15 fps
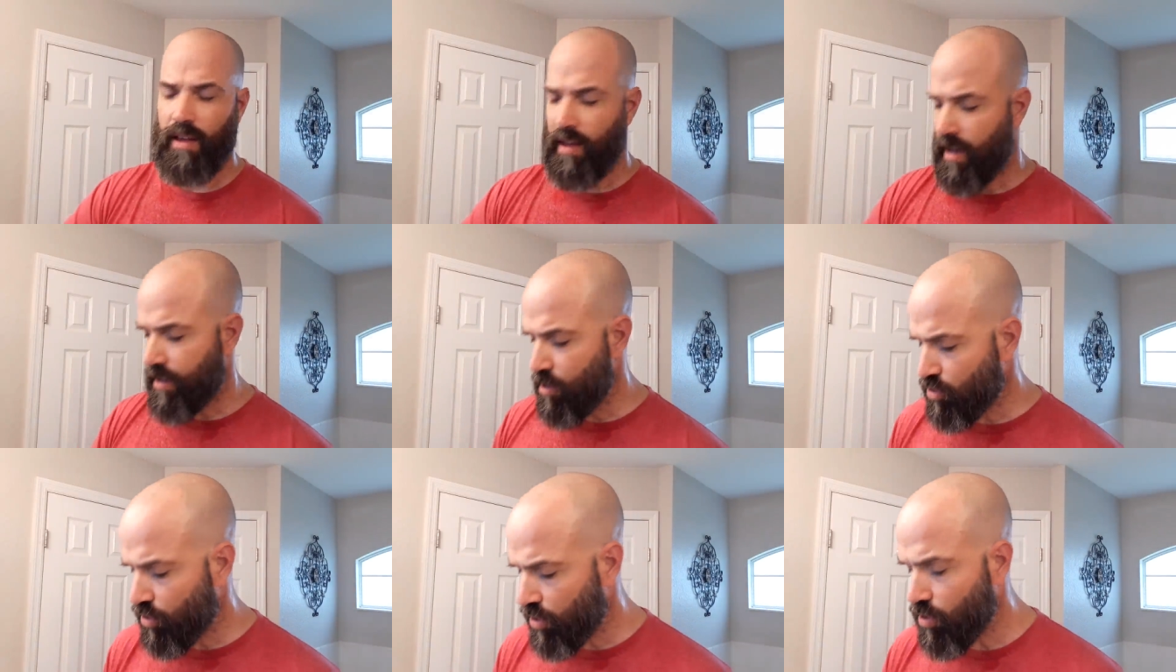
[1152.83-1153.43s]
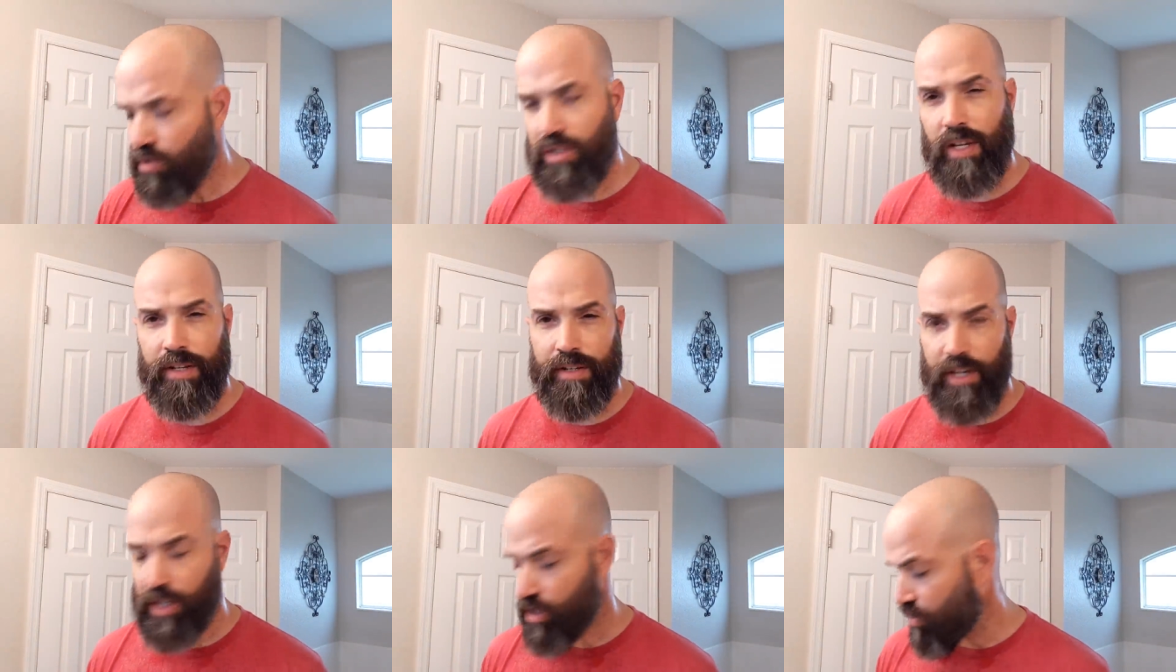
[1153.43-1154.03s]
I usually use
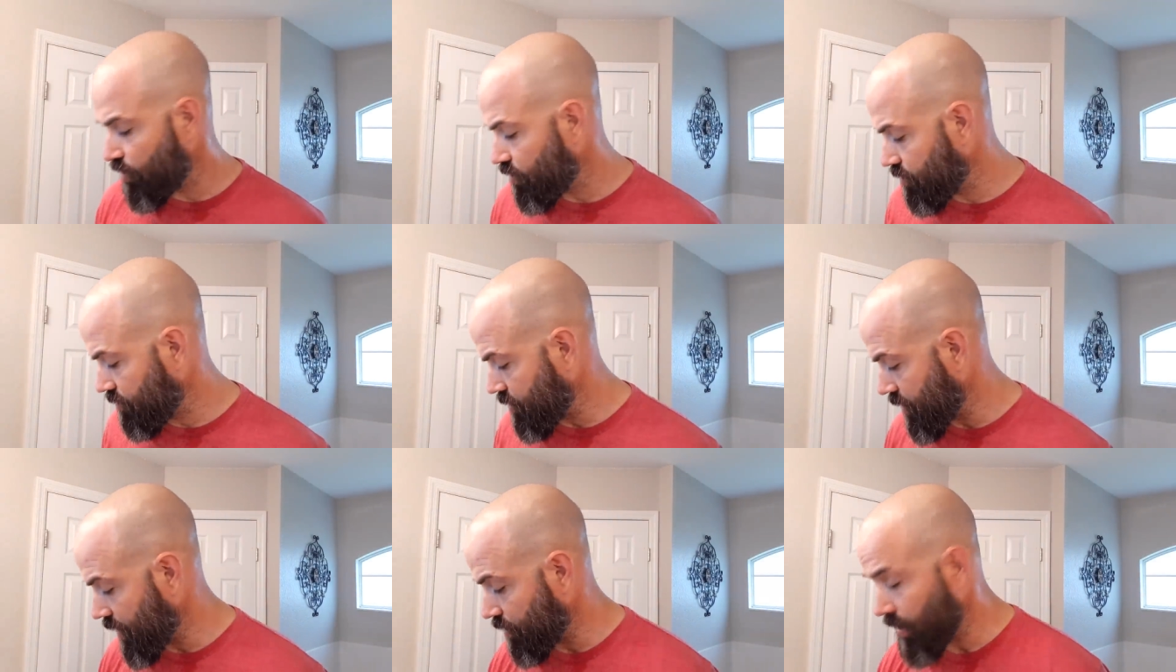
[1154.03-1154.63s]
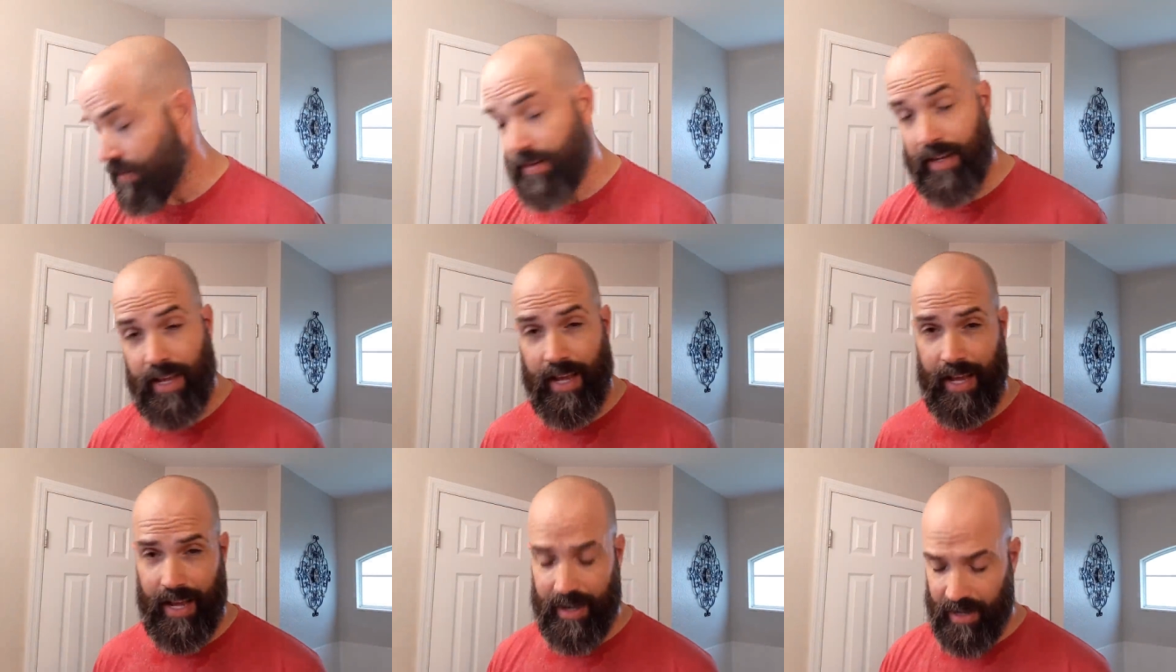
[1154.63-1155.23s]
conditioner. I don't have it
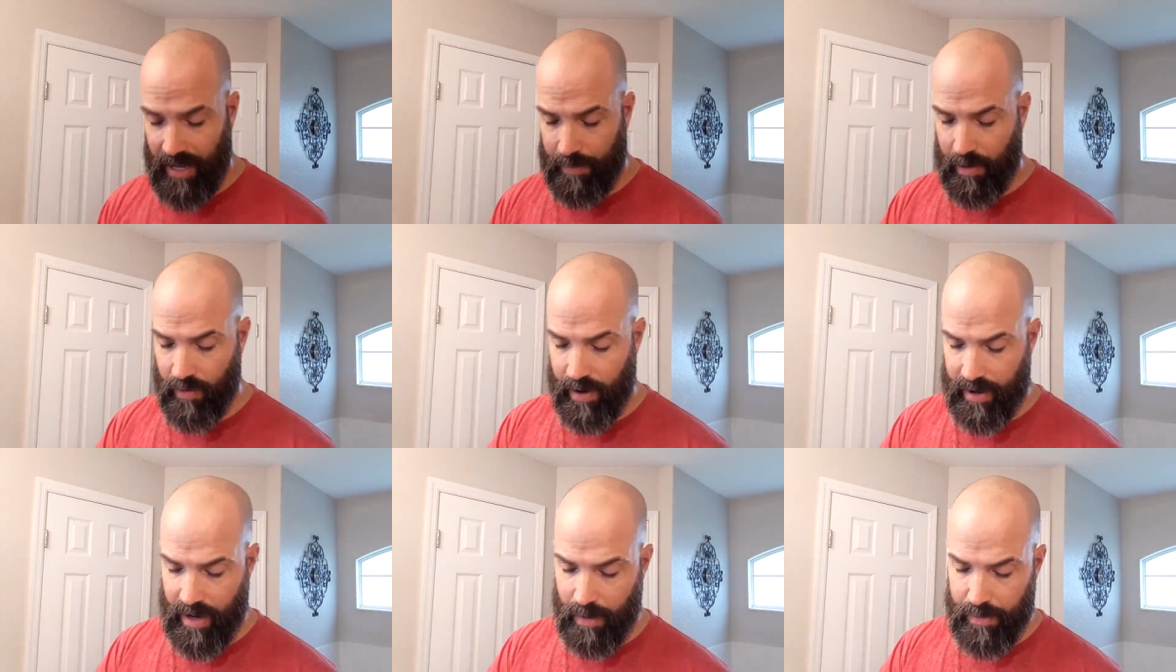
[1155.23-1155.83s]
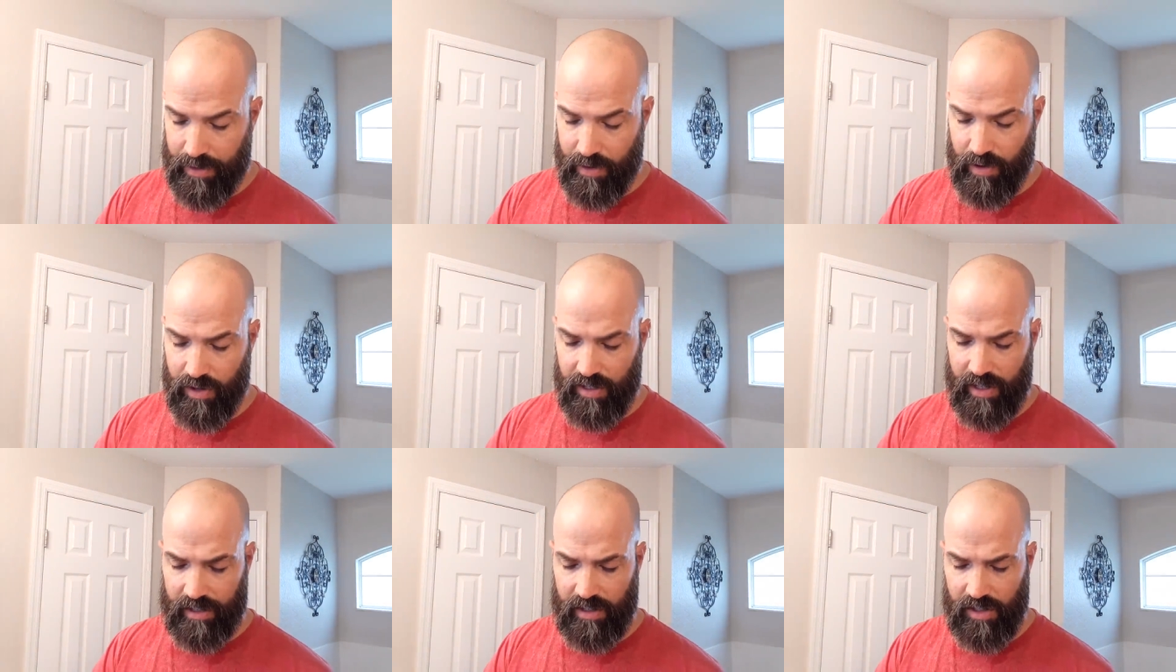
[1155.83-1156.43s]
handy on me right now, but
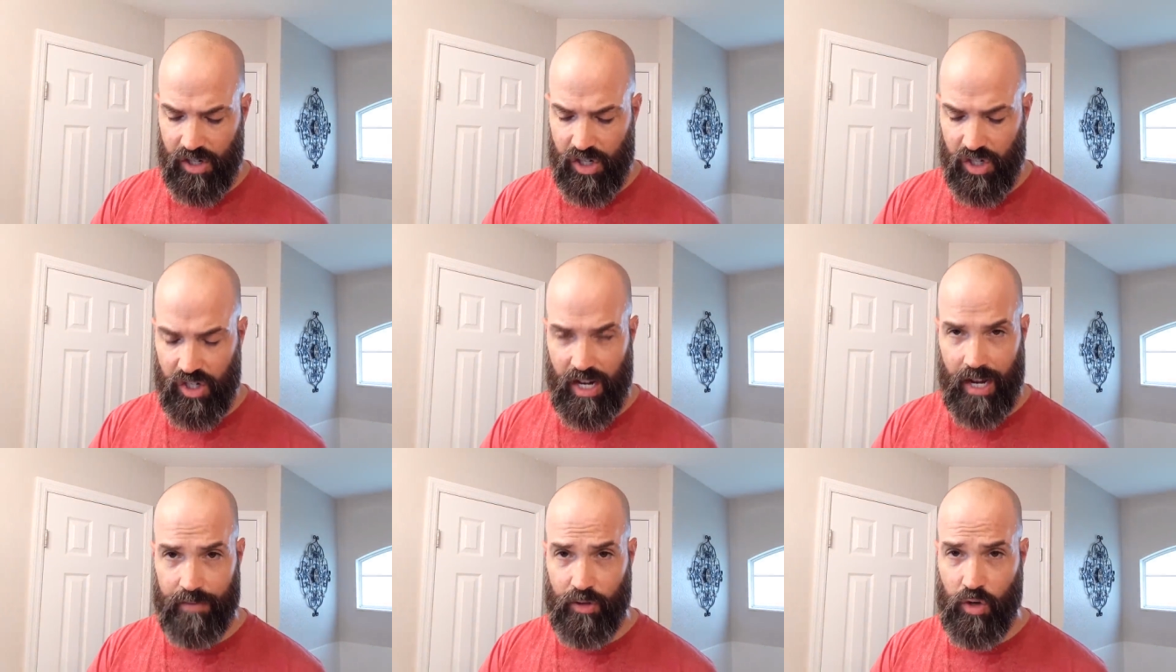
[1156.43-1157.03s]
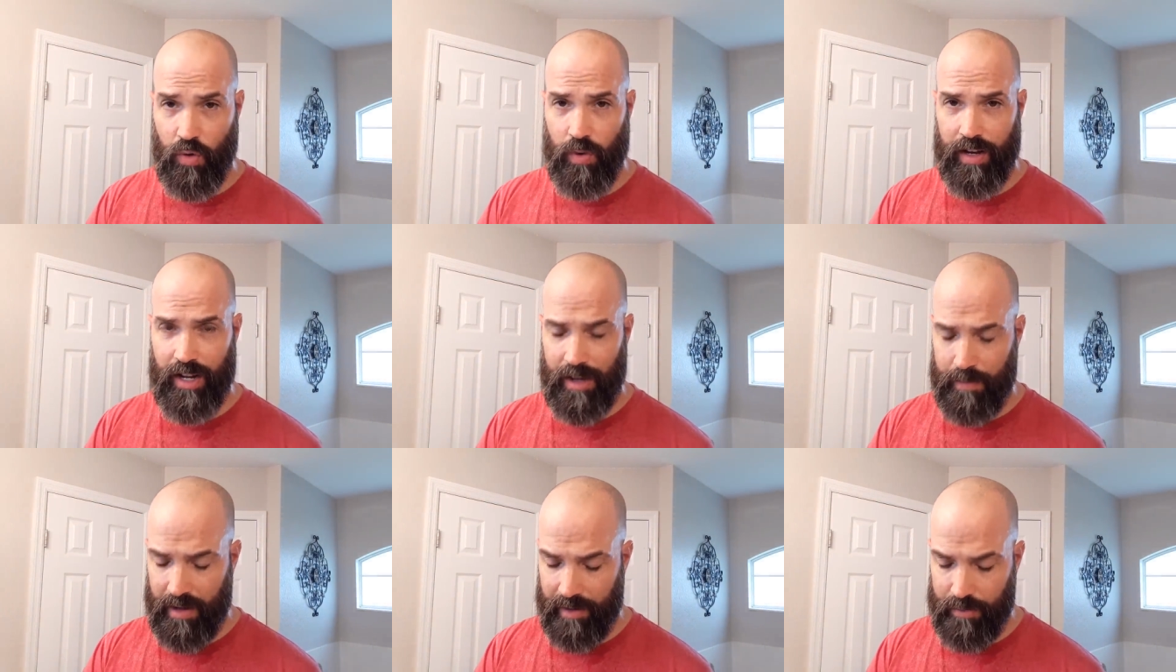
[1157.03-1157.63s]
there's like this shave
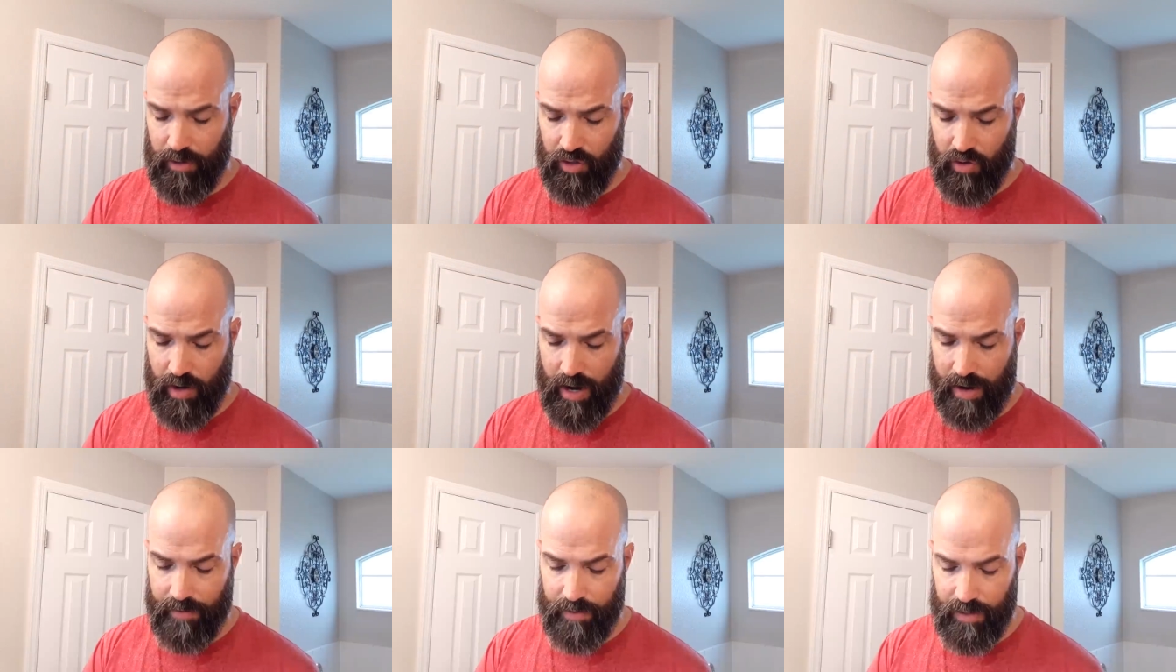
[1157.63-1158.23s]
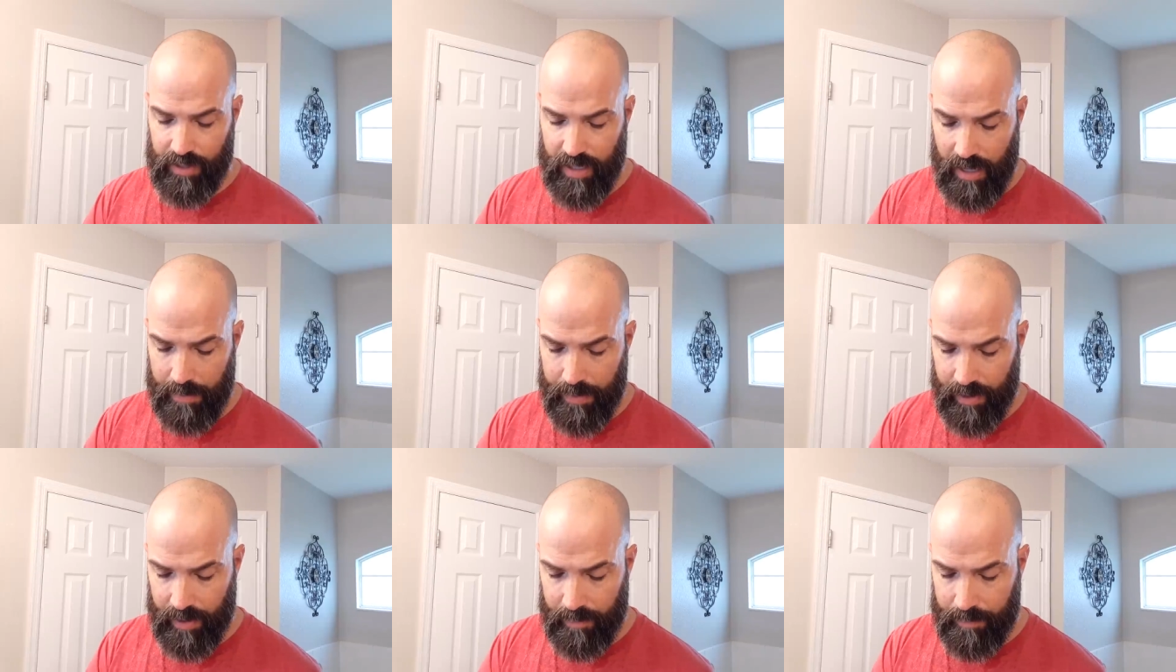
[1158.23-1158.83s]
cream that I've been trying for this
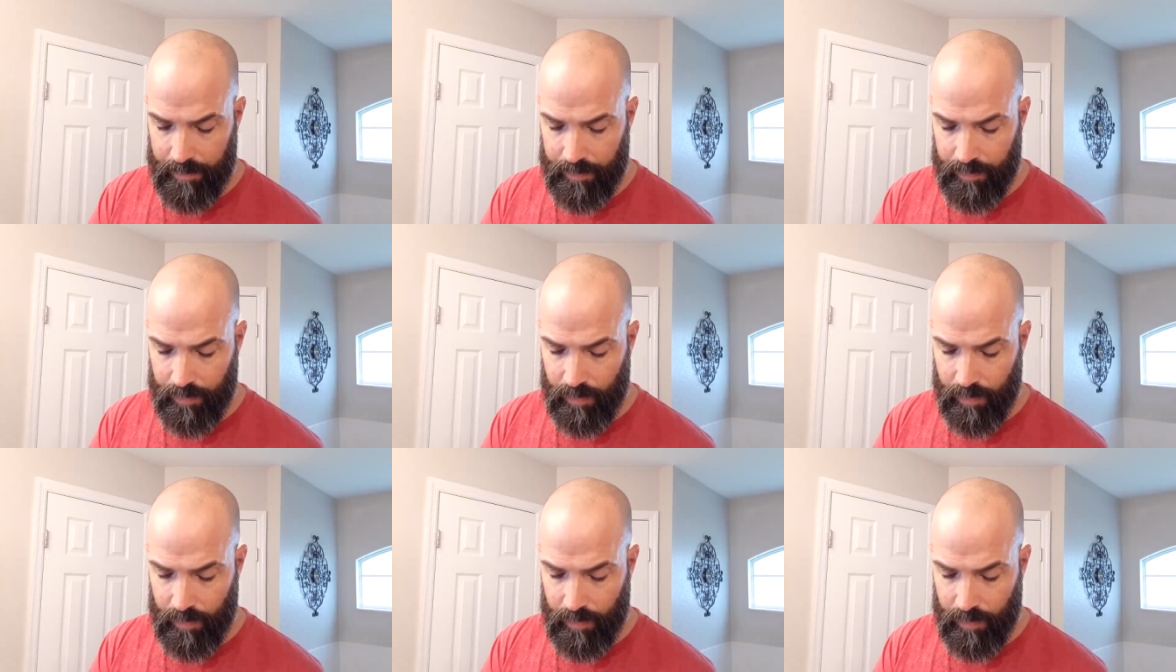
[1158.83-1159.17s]
company.